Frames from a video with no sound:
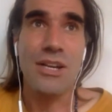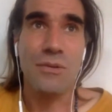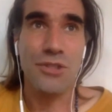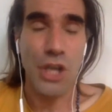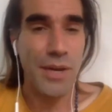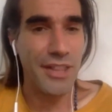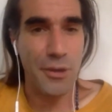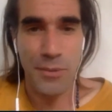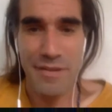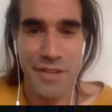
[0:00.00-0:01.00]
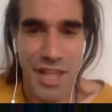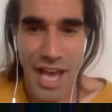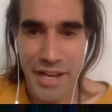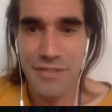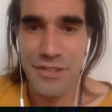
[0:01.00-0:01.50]
showing that we have a
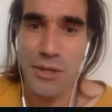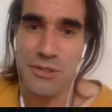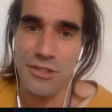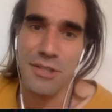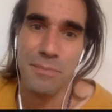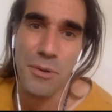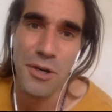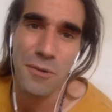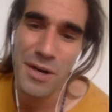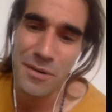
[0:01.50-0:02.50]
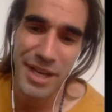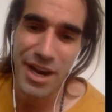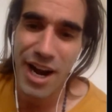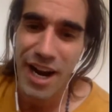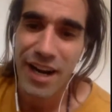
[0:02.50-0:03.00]
lot of social support where we
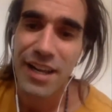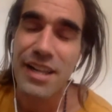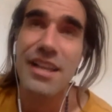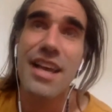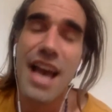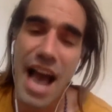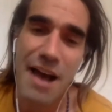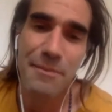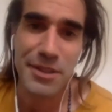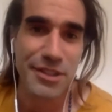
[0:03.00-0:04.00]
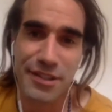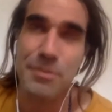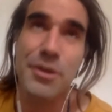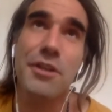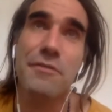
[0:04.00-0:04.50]
are, um, which is
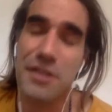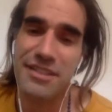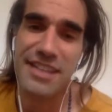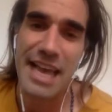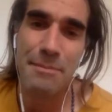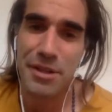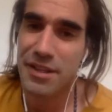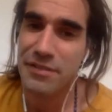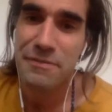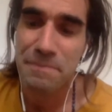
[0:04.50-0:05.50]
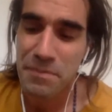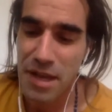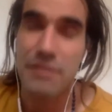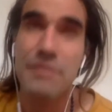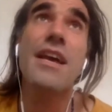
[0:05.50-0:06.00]
a beautiful example of,
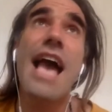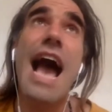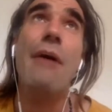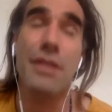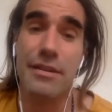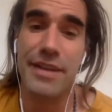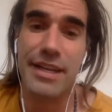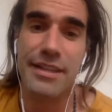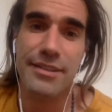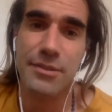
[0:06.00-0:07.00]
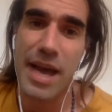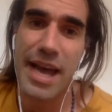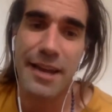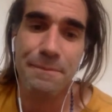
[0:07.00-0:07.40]
of how we're living in this way.